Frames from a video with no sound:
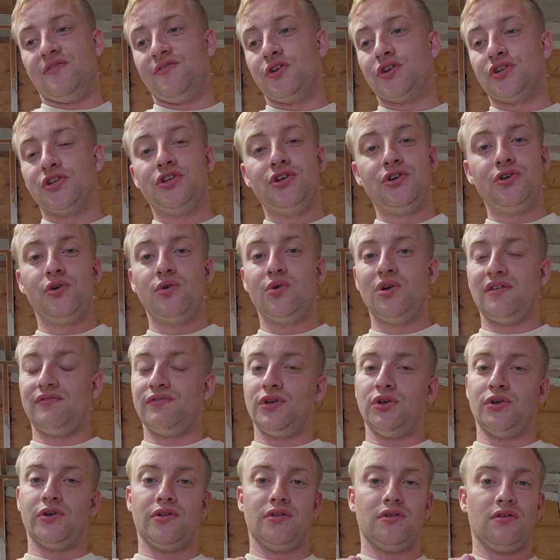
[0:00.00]
If you're new,
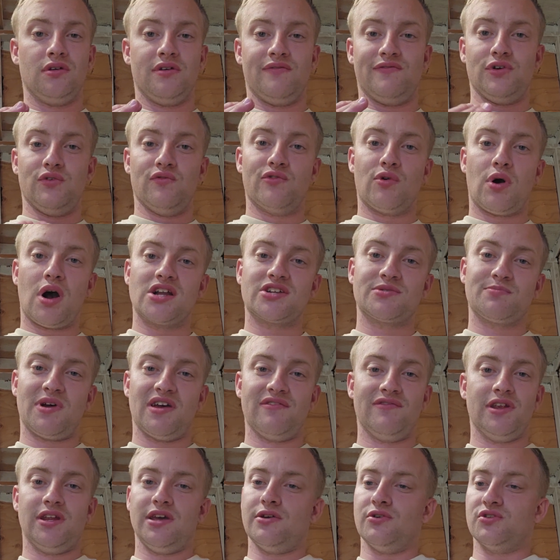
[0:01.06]
if you've watched
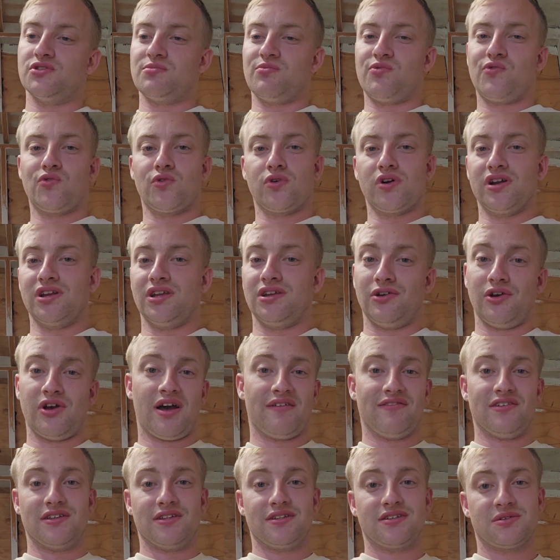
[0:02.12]
my videos before and you
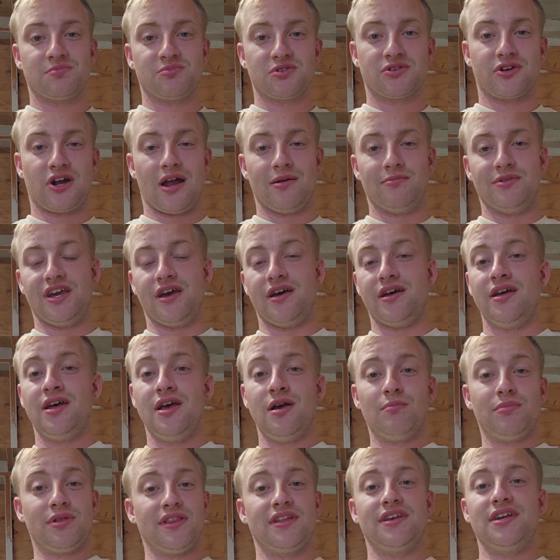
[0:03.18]
haven't subscribed yet,
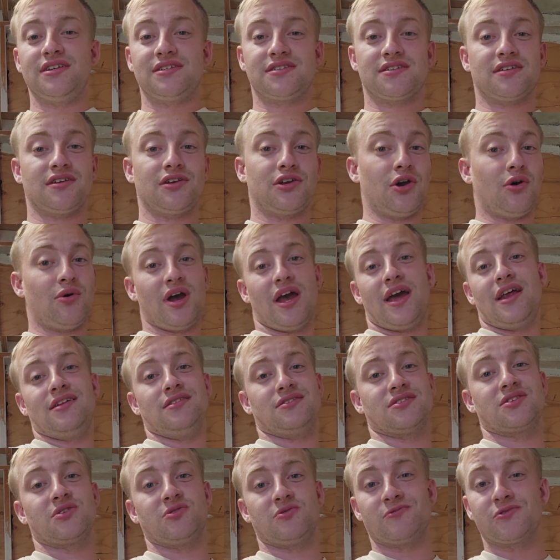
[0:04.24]
please go ahead
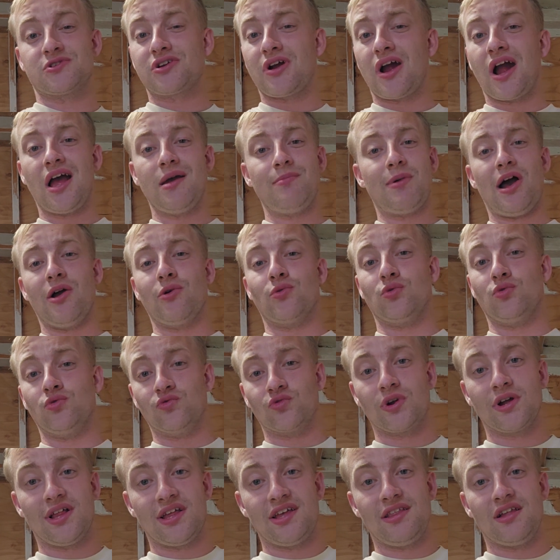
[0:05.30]
and subscribe. I would
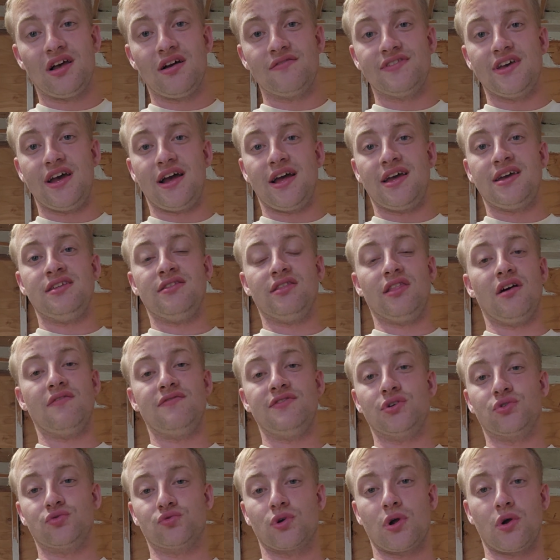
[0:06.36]
really love that and
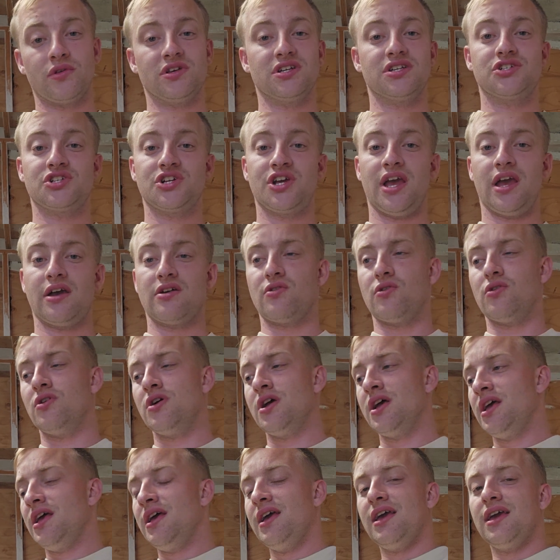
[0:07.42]
love to grow this channel
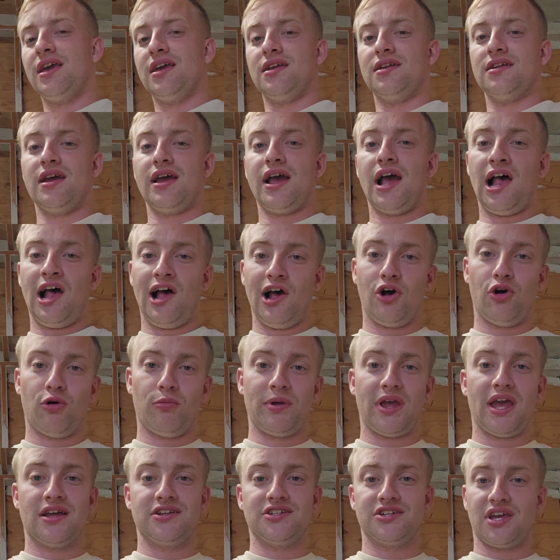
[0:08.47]
and
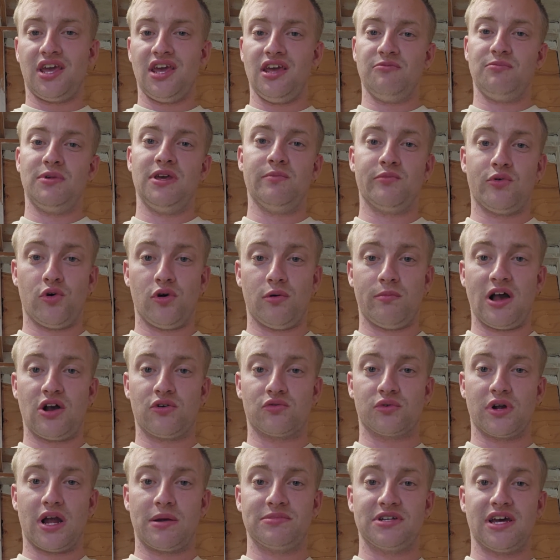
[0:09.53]
help educate people
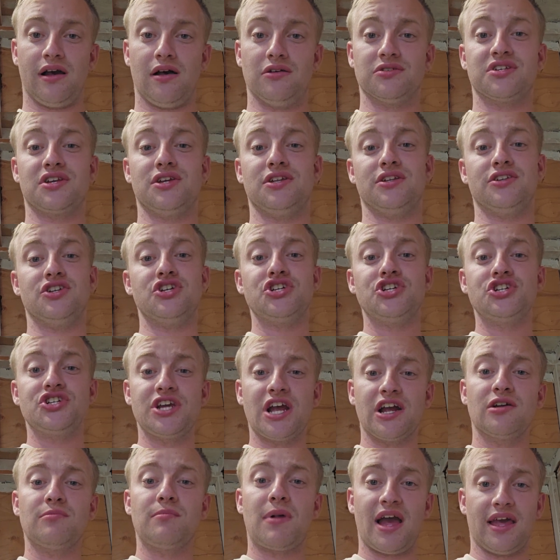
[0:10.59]
about reptiles and
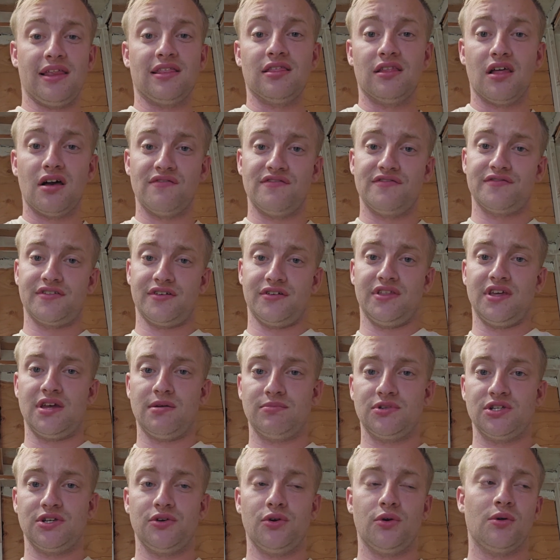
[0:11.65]
share my love for
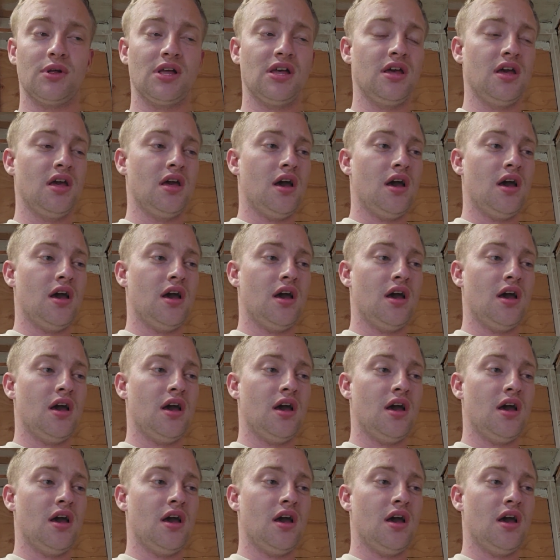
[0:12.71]
them too.